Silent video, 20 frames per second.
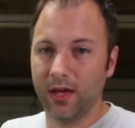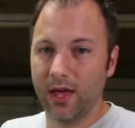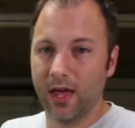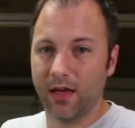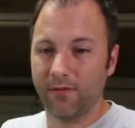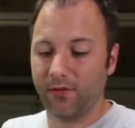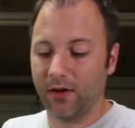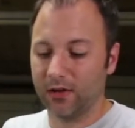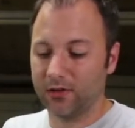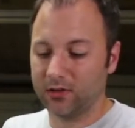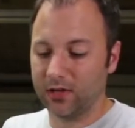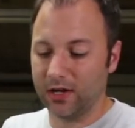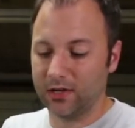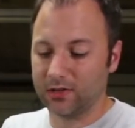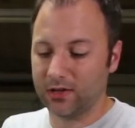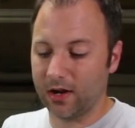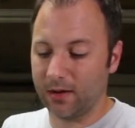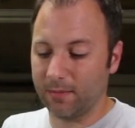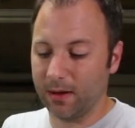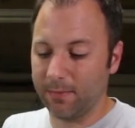if I
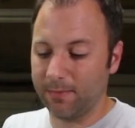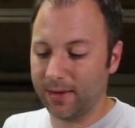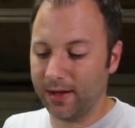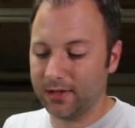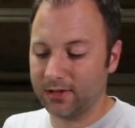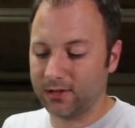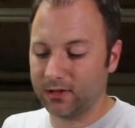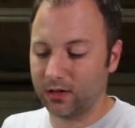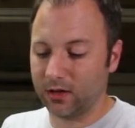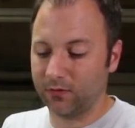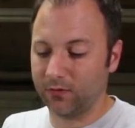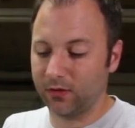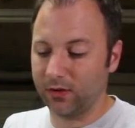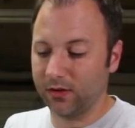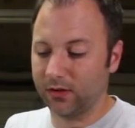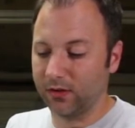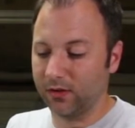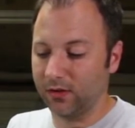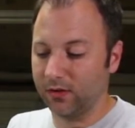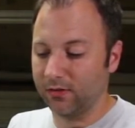change out my bed
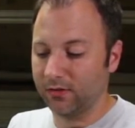surface,